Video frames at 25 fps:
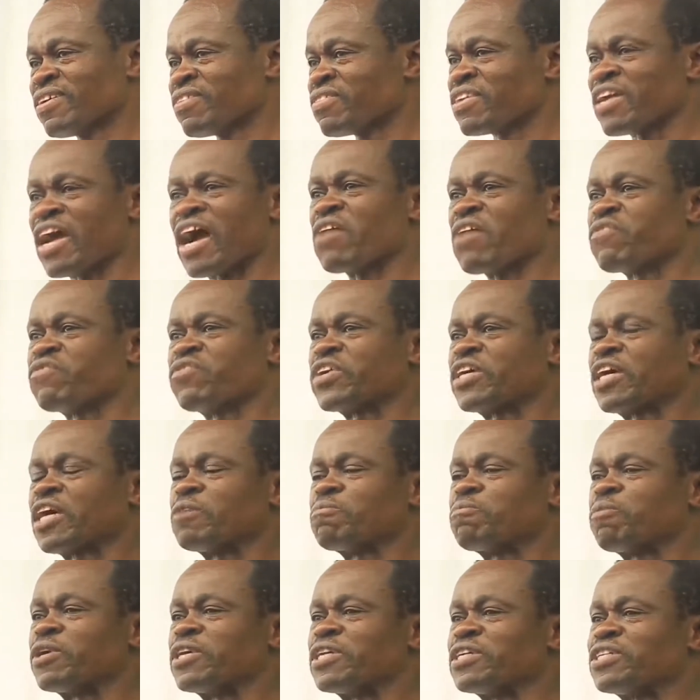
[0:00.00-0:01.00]
The
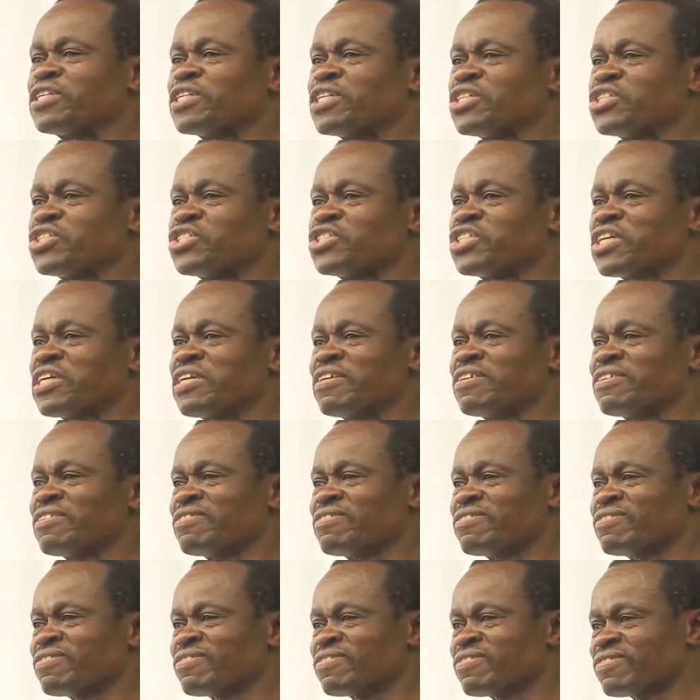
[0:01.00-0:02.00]
African politician
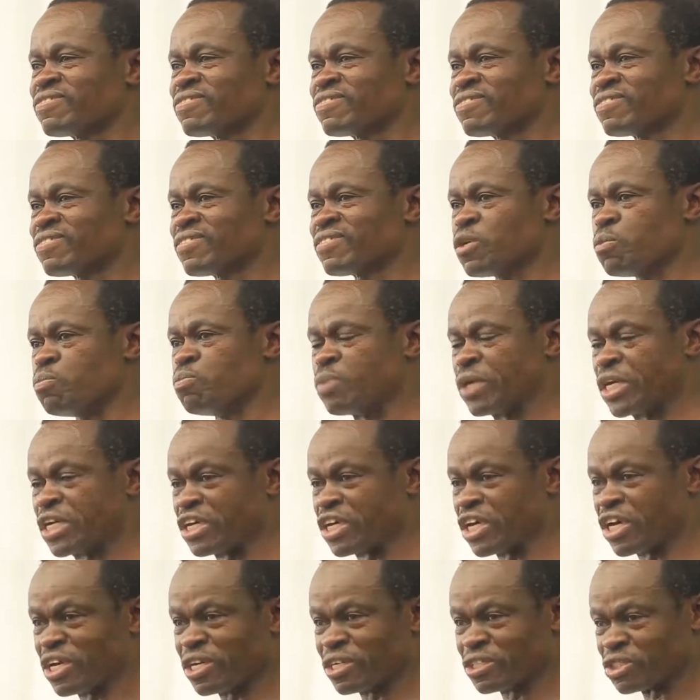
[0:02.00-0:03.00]

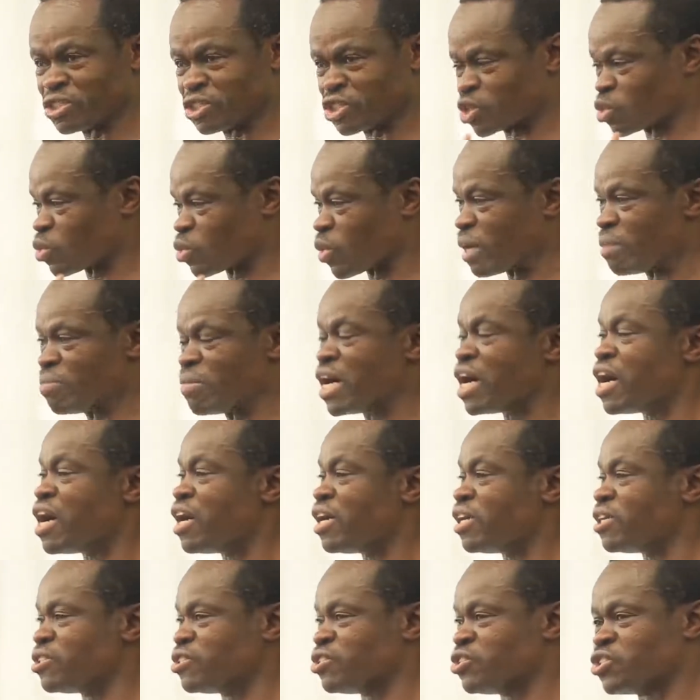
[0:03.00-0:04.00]
begins to
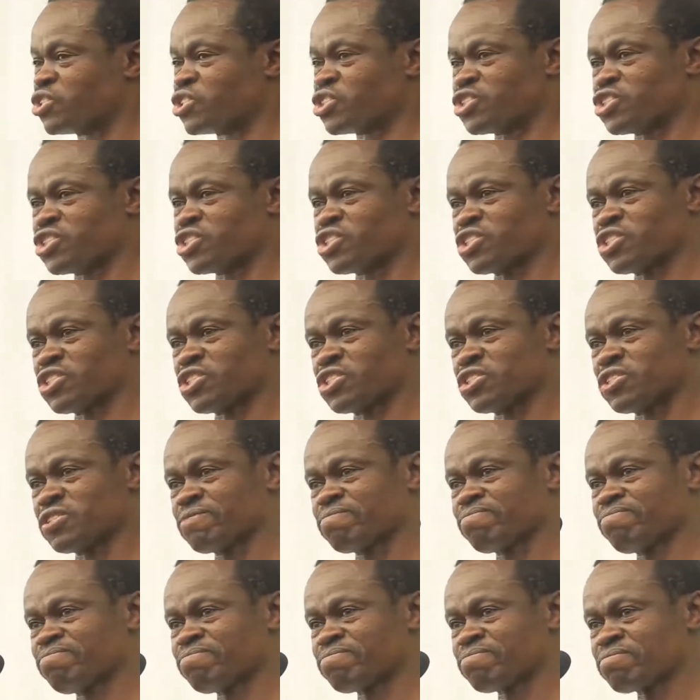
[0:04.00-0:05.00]
emerge.
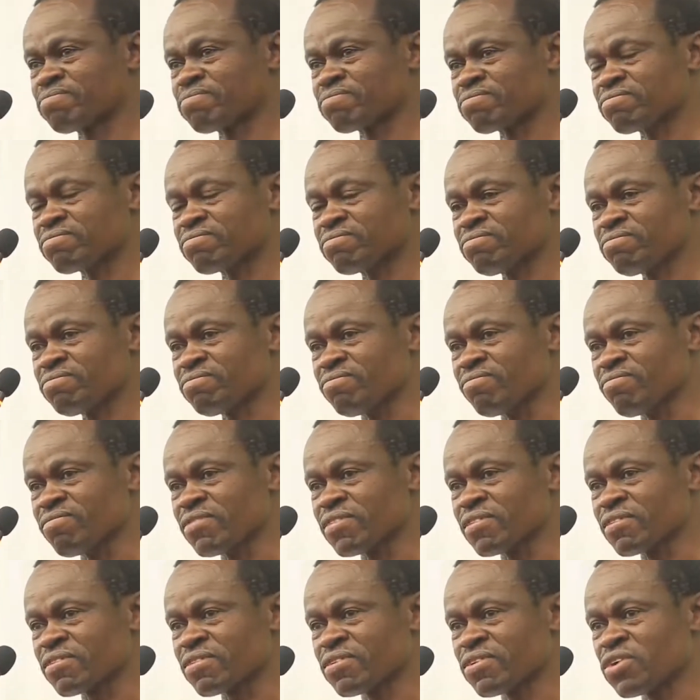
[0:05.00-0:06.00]

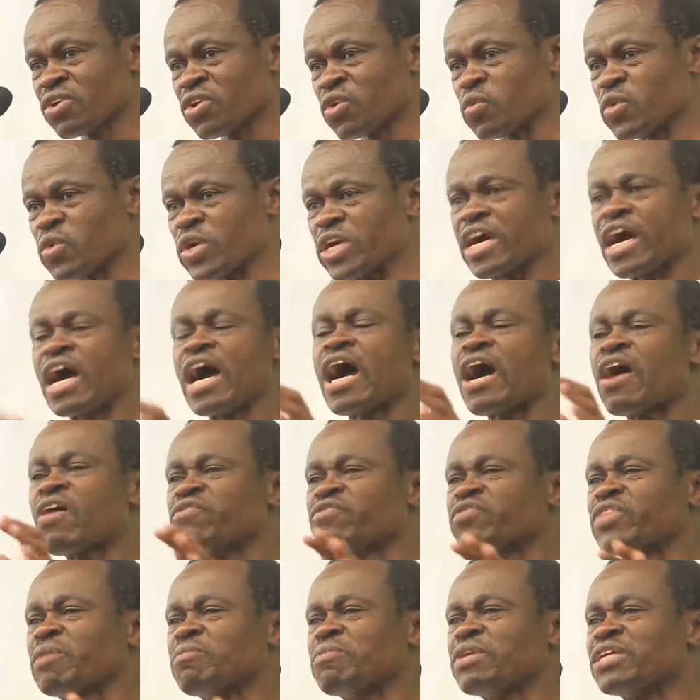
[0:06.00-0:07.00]
We
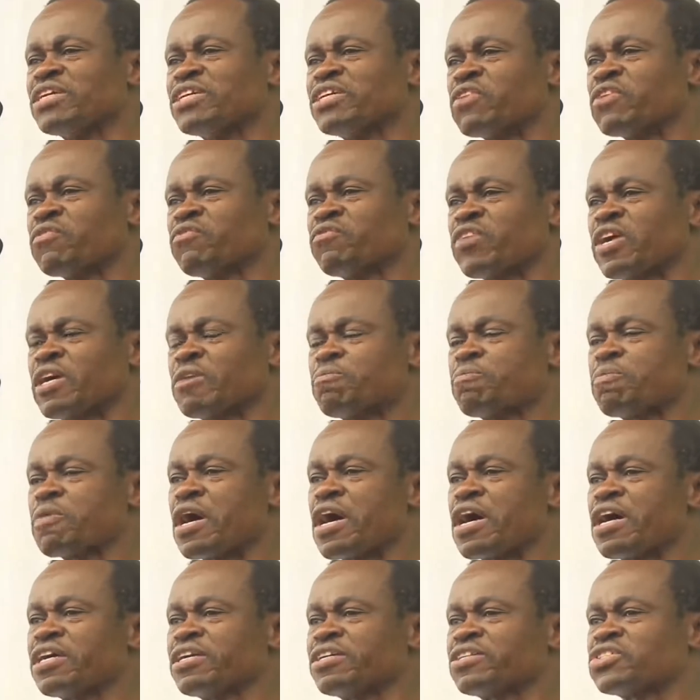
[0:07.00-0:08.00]
have them in different
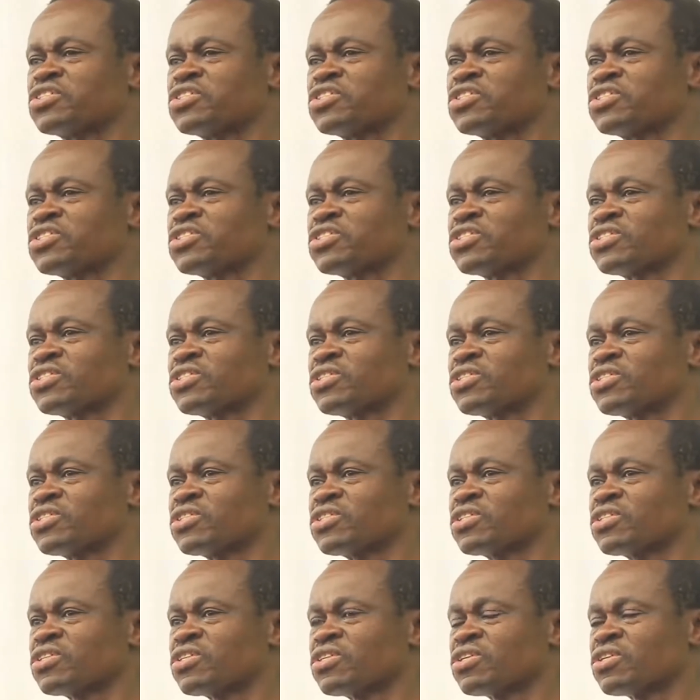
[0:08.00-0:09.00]

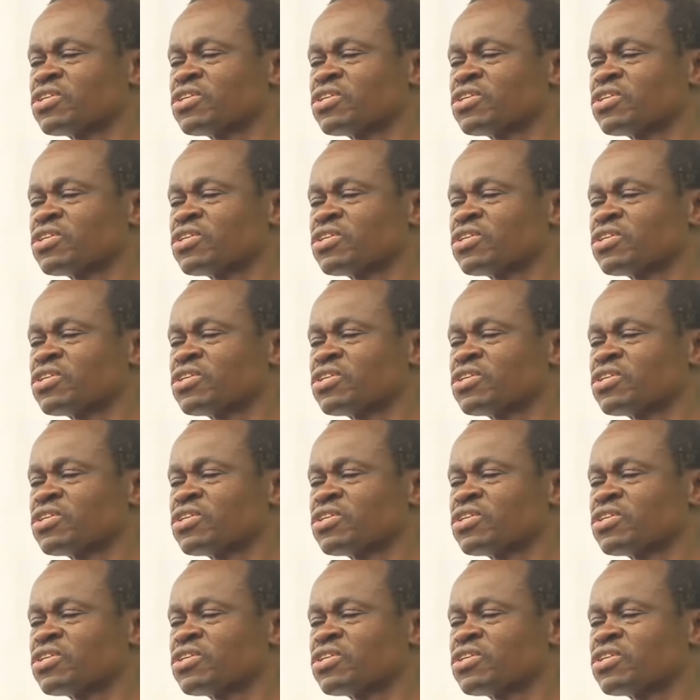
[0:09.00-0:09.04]
parts.